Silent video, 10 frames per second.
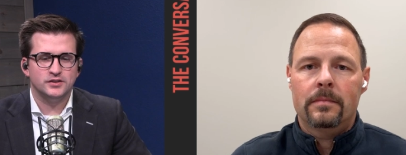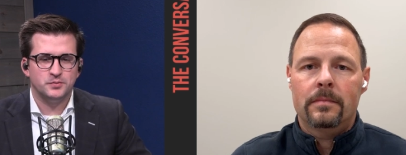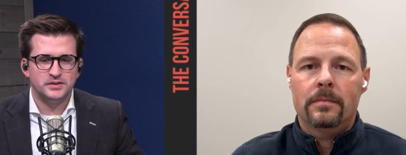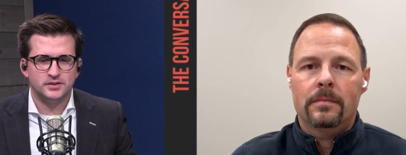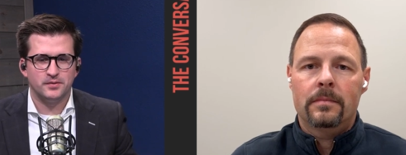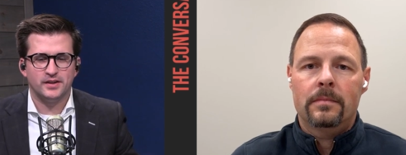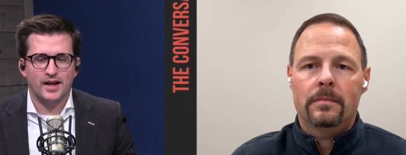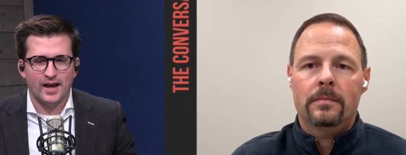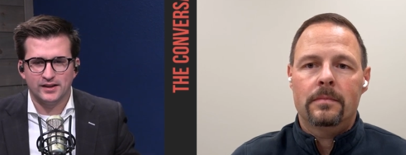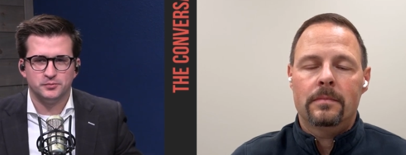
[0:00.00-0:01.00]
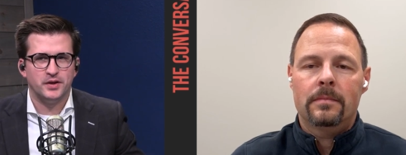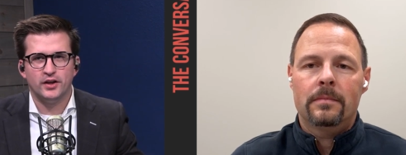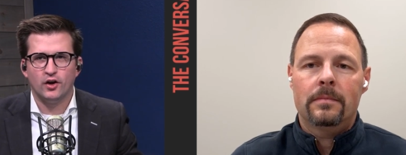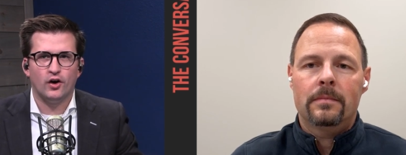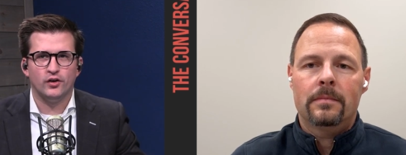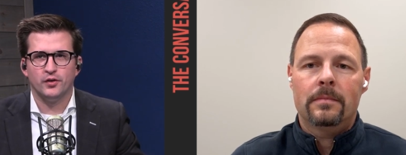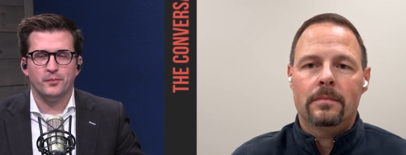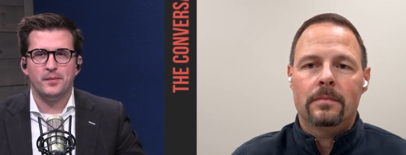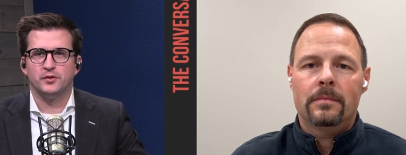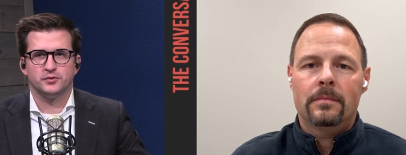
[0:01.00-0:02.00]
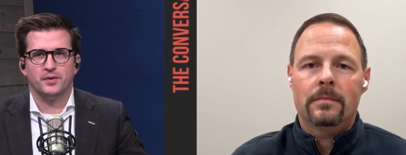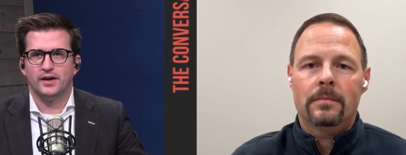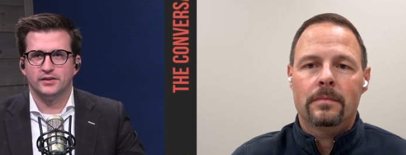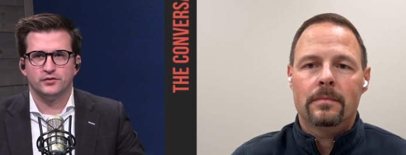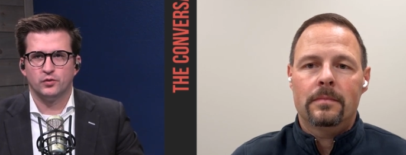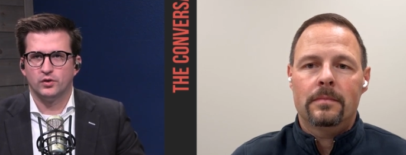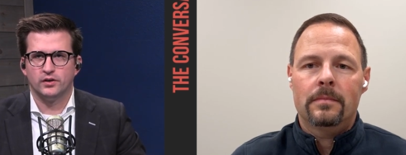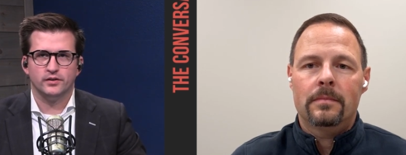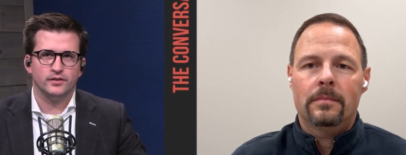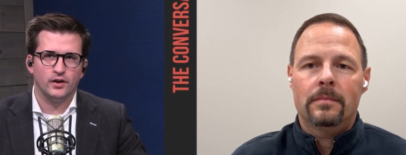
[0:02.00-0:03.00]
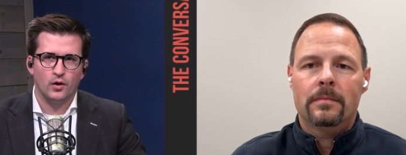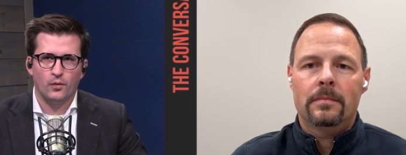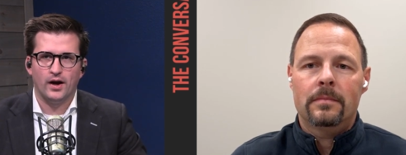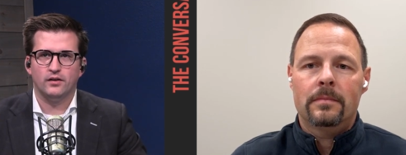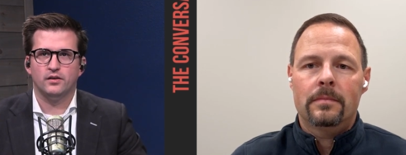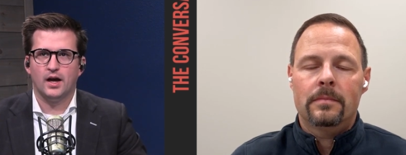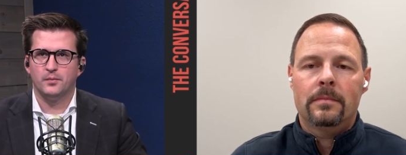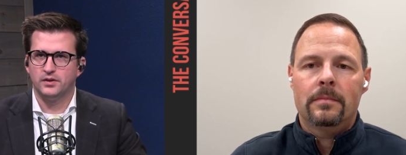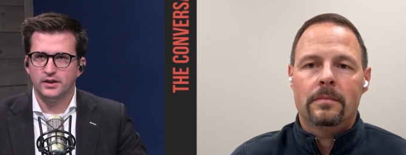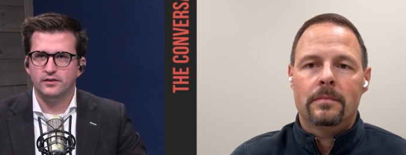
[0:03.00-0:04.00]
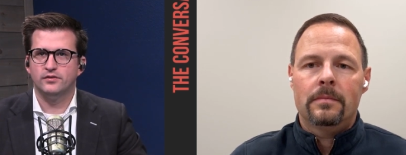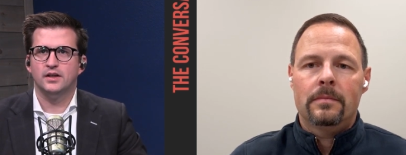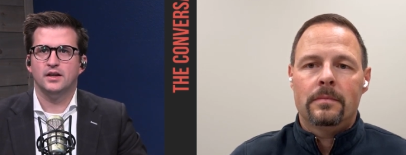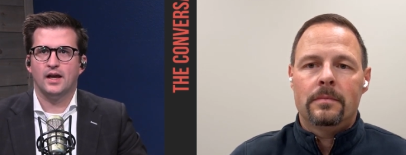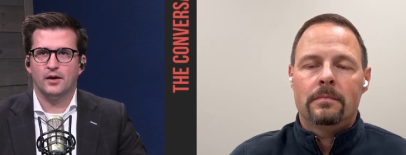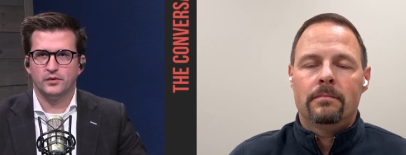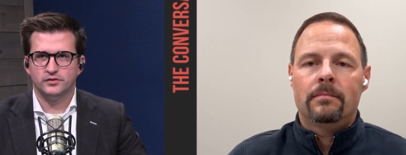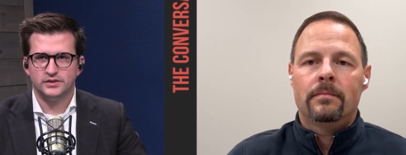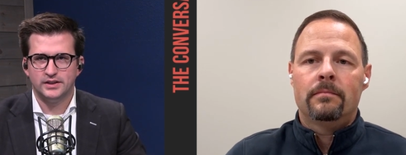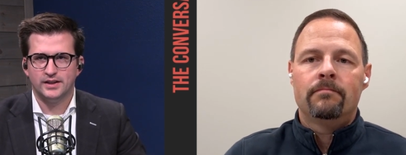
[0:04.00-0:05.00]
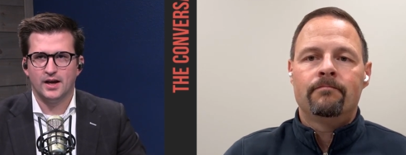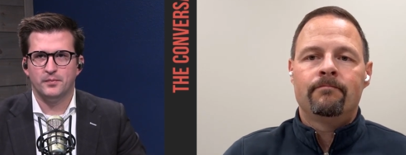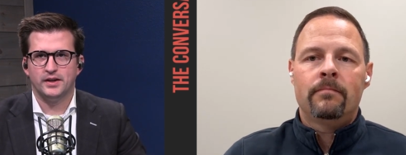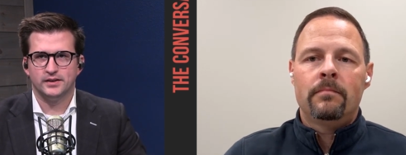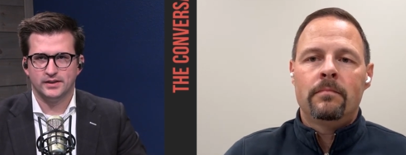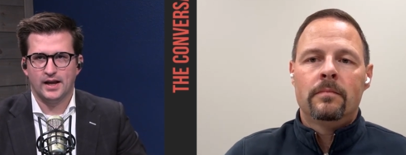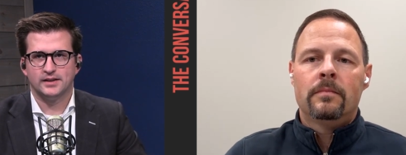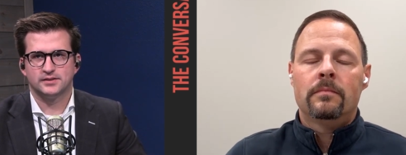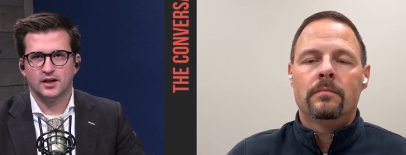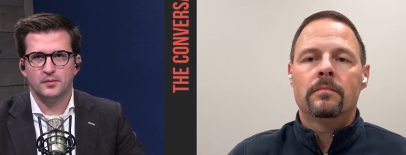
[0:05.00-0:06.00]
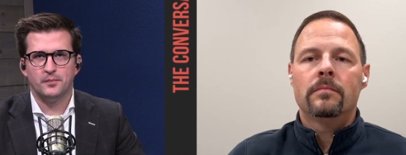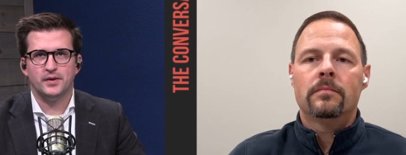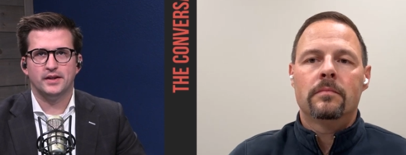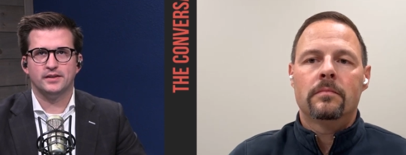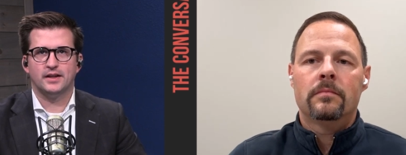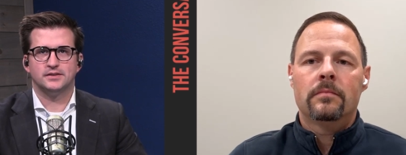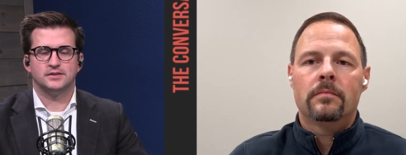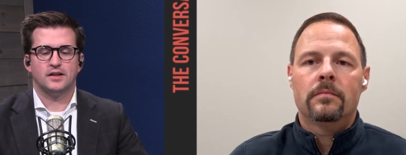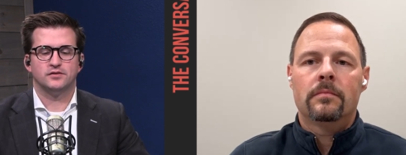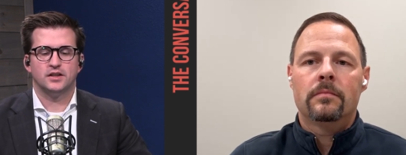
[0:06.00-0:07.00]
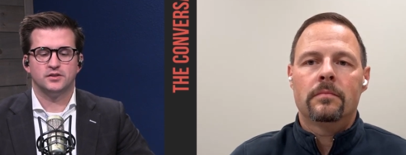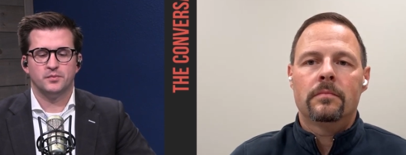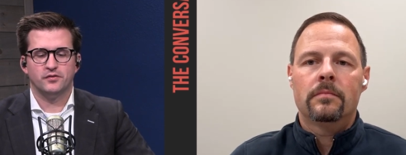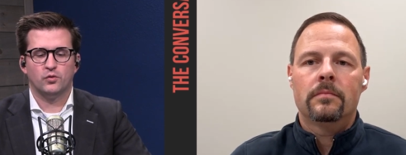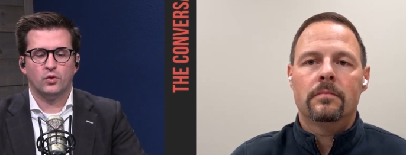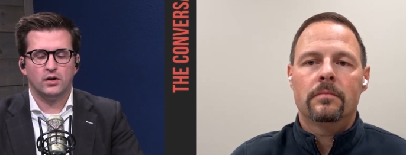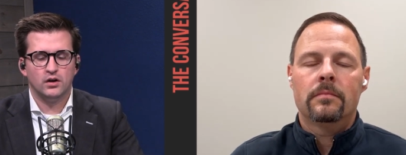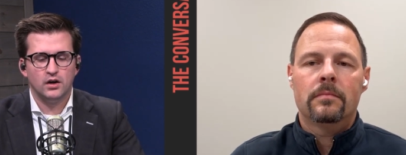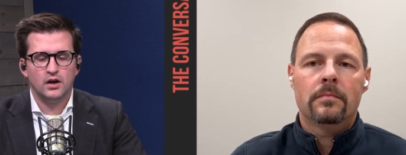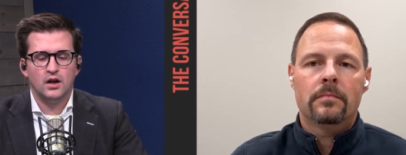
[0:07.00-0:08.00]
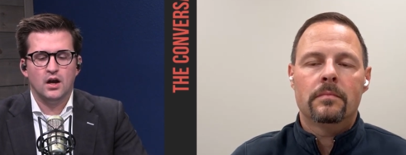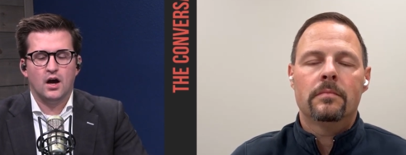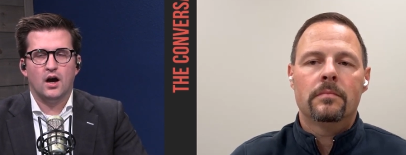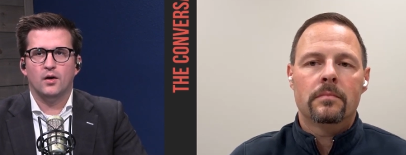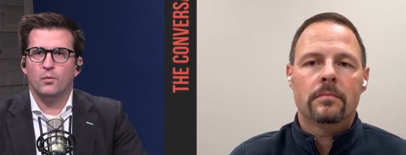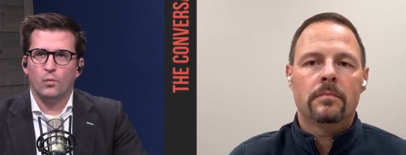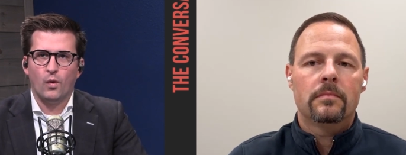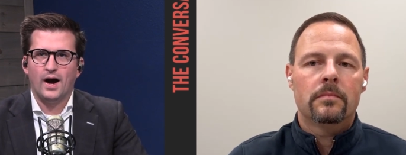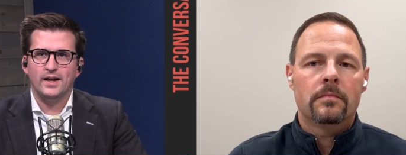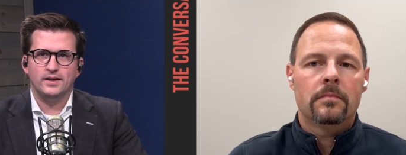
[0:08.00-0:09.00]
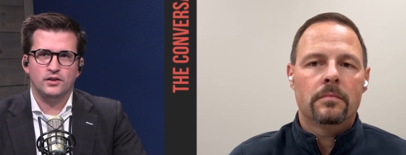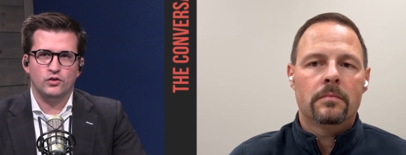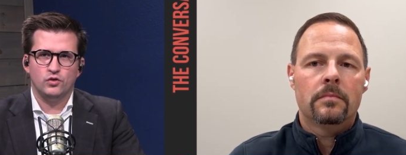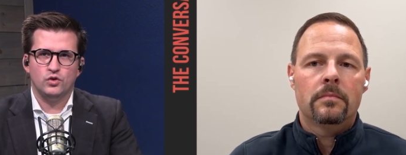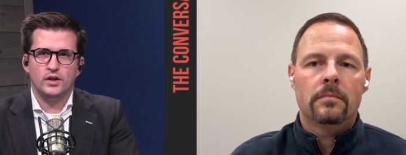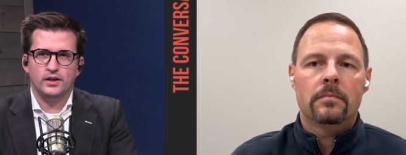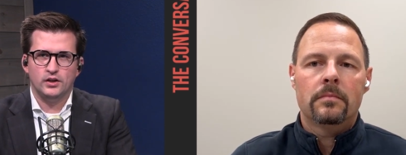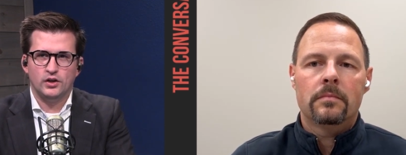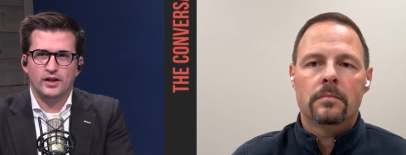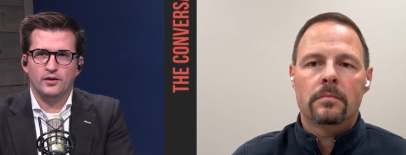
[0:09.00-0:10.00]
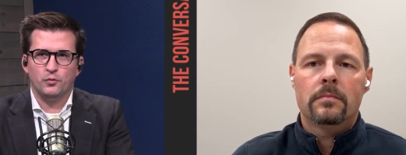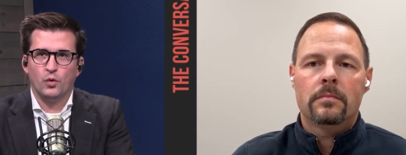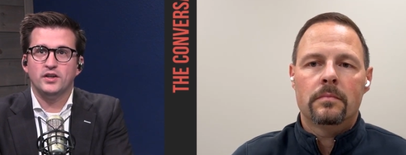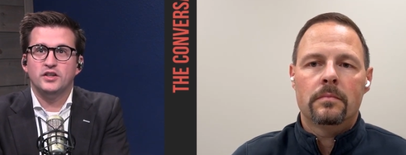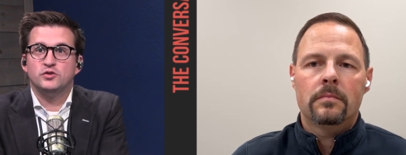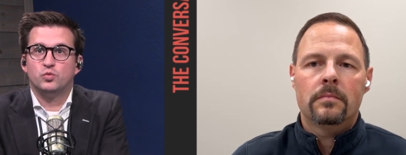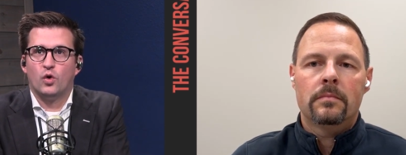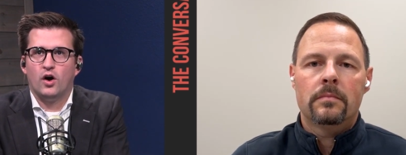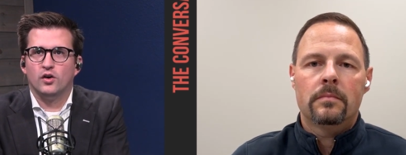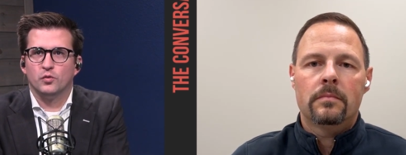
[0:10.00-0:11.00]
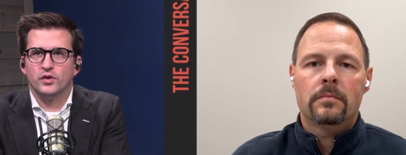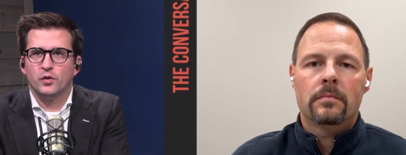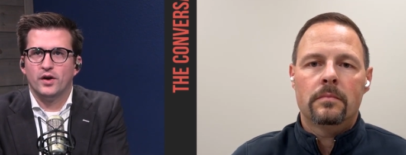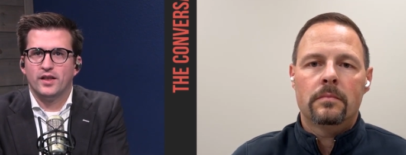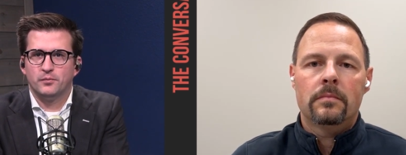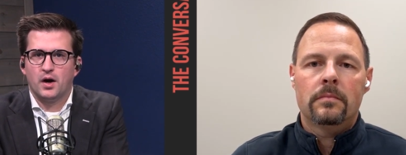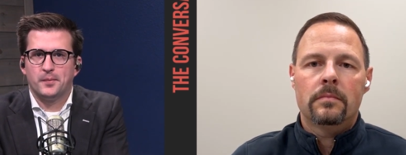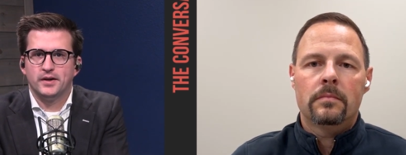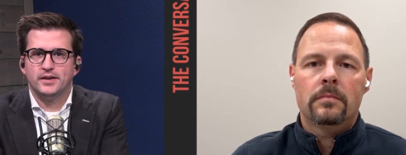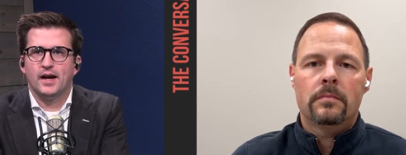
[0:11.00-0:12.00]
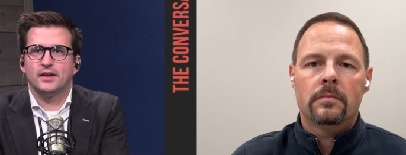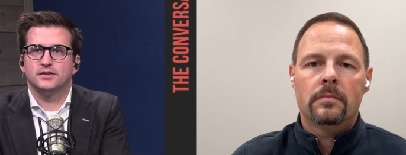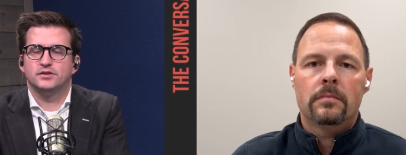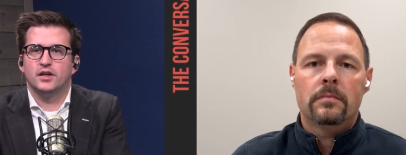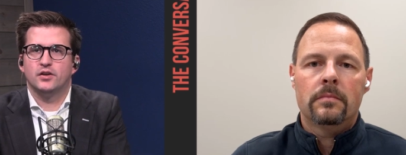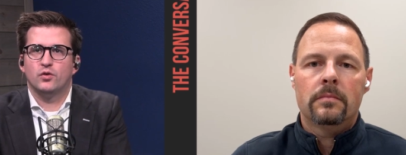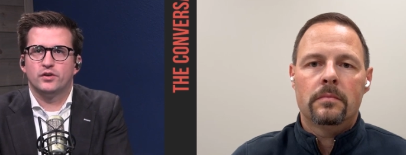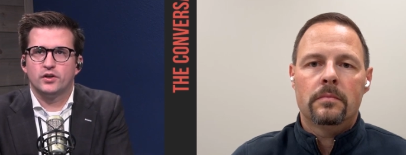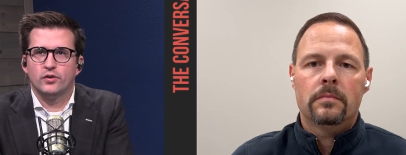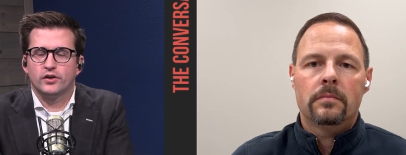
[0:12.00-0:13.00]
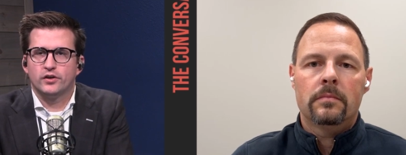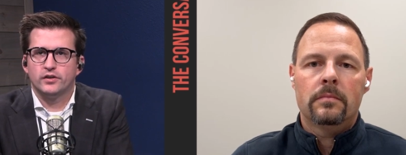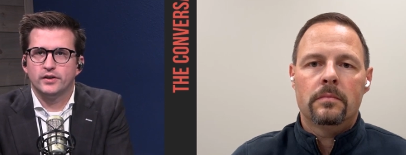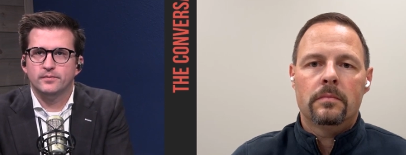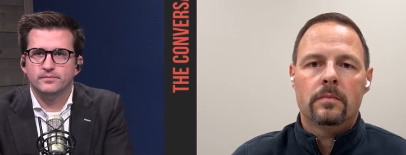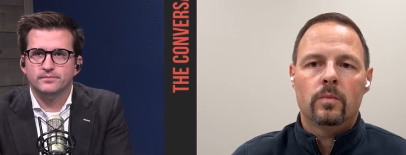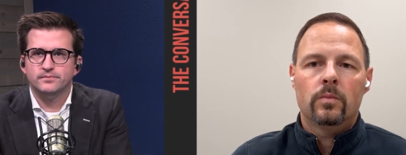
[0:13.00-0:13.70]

Speaker 1: has been something that has been on the people's minds for a while, I believe, and we've seen that because it has come up in legislative session before. Uh, why what is wrong with the way that property tax is done in North Dakota currently?